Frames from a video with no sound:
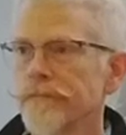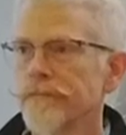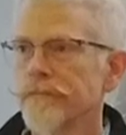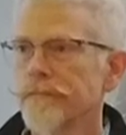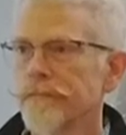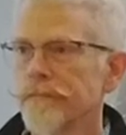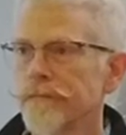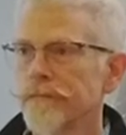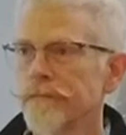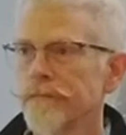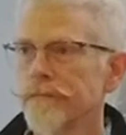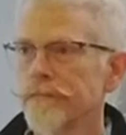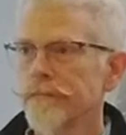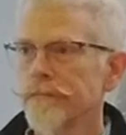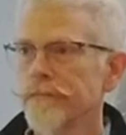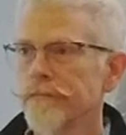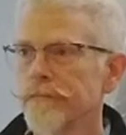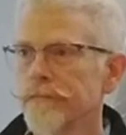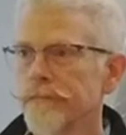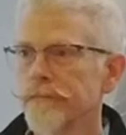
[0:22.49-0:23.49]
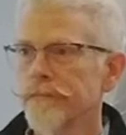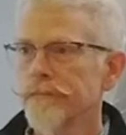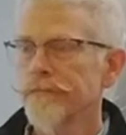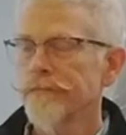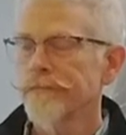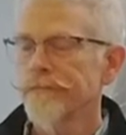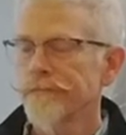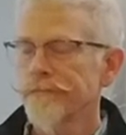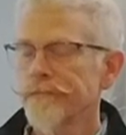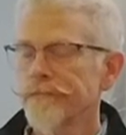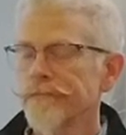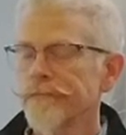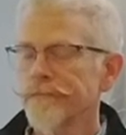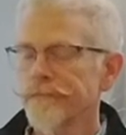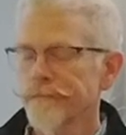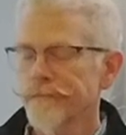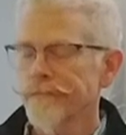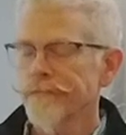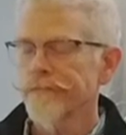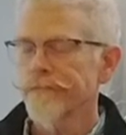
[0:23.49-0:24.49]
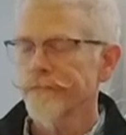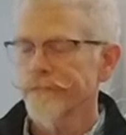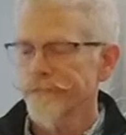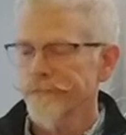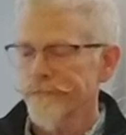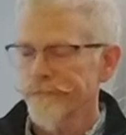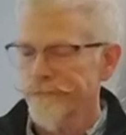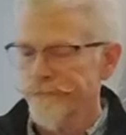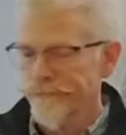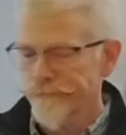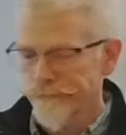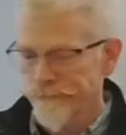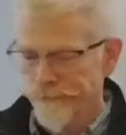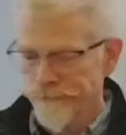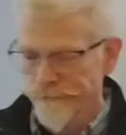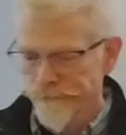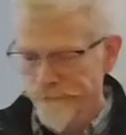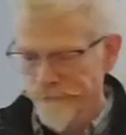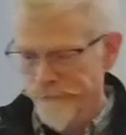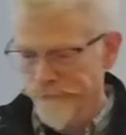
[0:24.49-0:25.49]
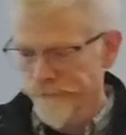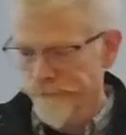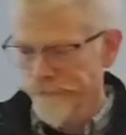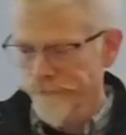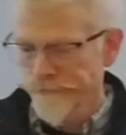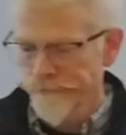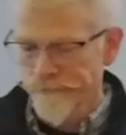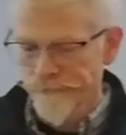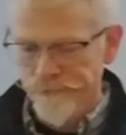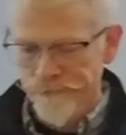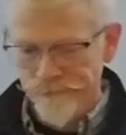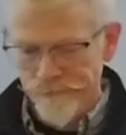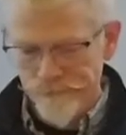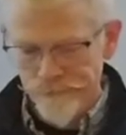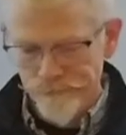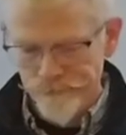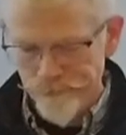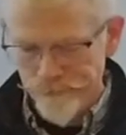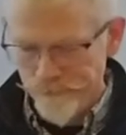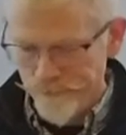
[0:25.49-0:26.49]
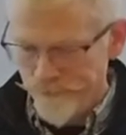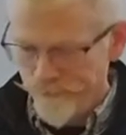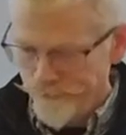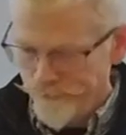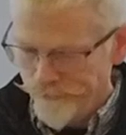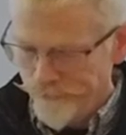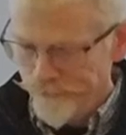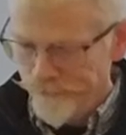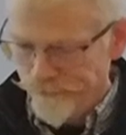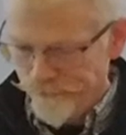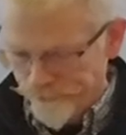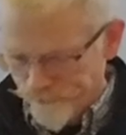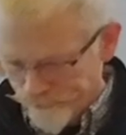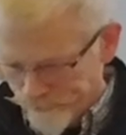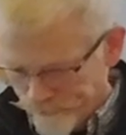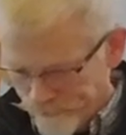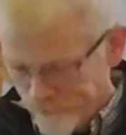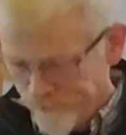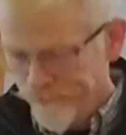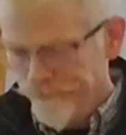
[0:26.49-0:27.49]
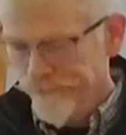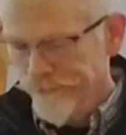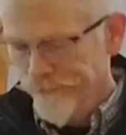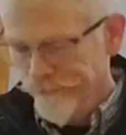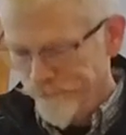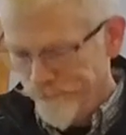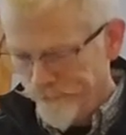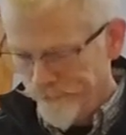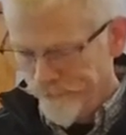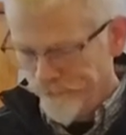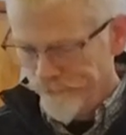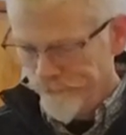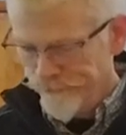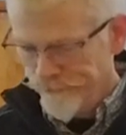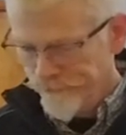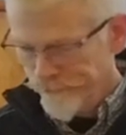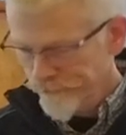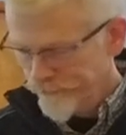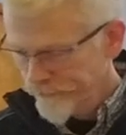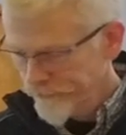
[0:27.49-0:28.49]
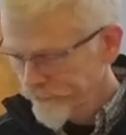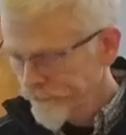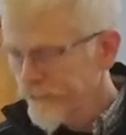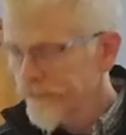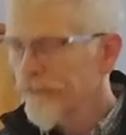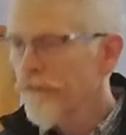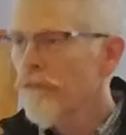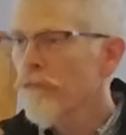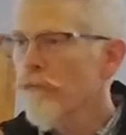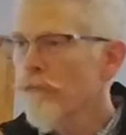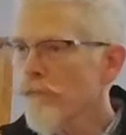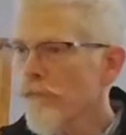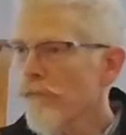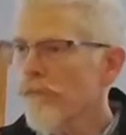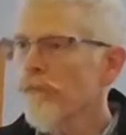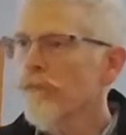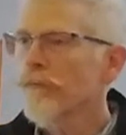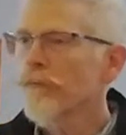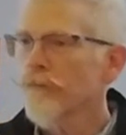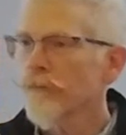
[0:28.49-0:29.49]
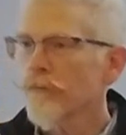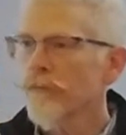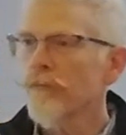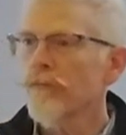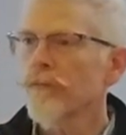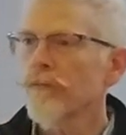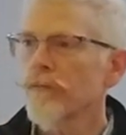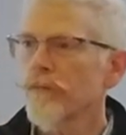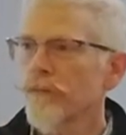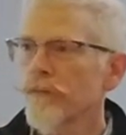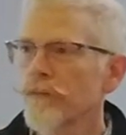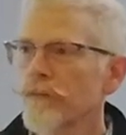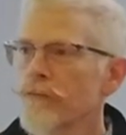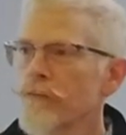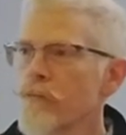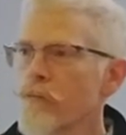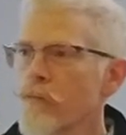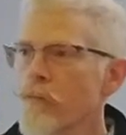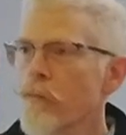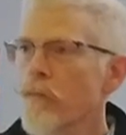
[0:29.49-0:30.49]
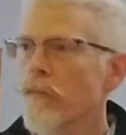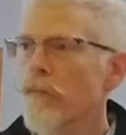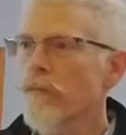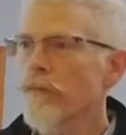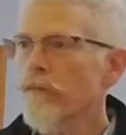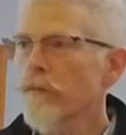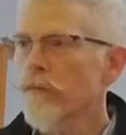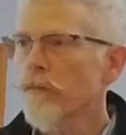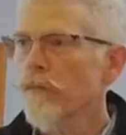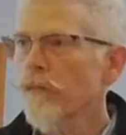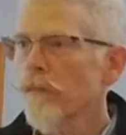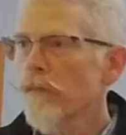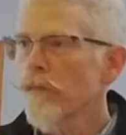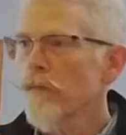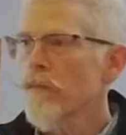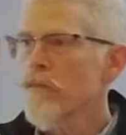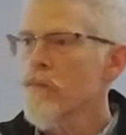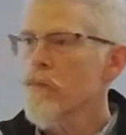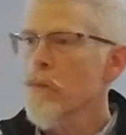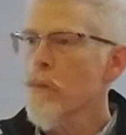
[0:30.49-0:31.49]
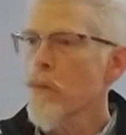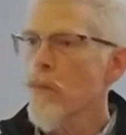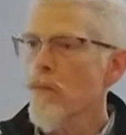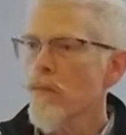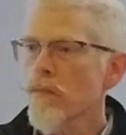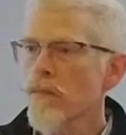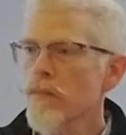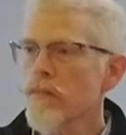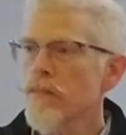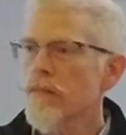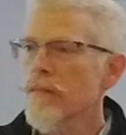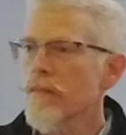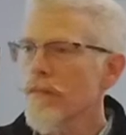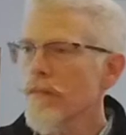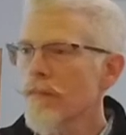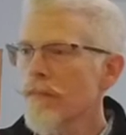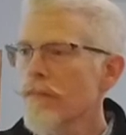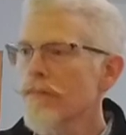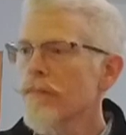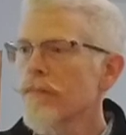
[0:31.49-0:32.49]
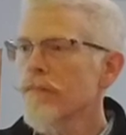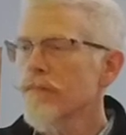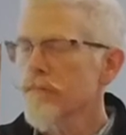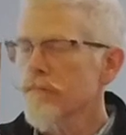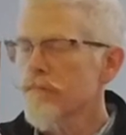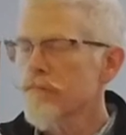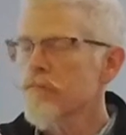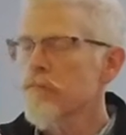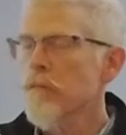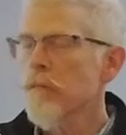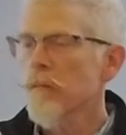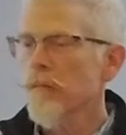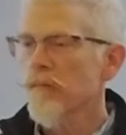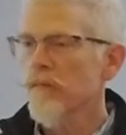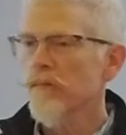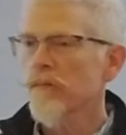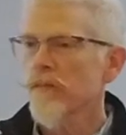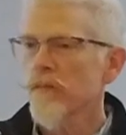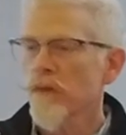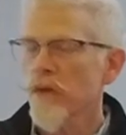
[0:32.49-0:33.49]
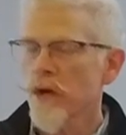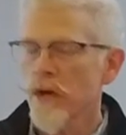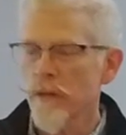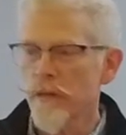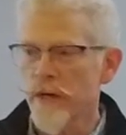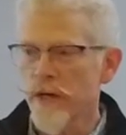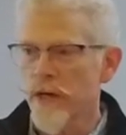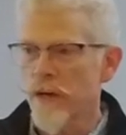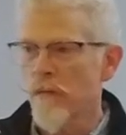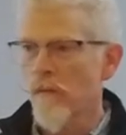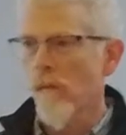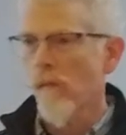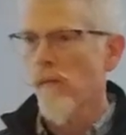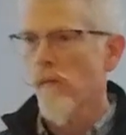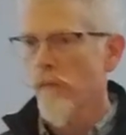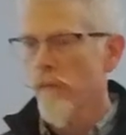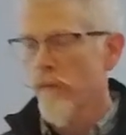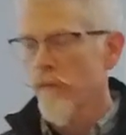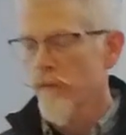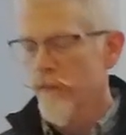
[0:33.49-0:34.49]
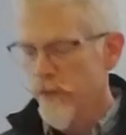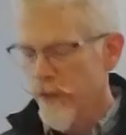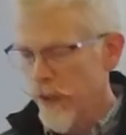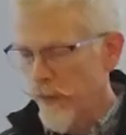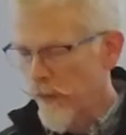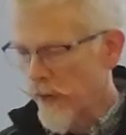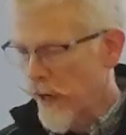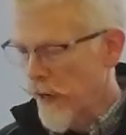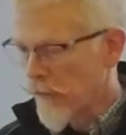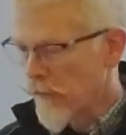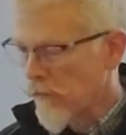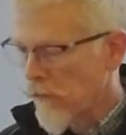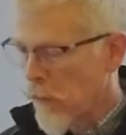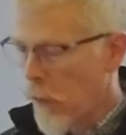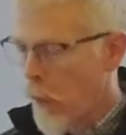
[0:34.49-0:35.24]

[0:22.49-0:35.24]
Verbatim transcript: a lot of things can change in a moment's time. Mm-hmm. But God never changes. And I'm so thankful I can tell you that thank you for being my friend. Amen. Yeah. Amen.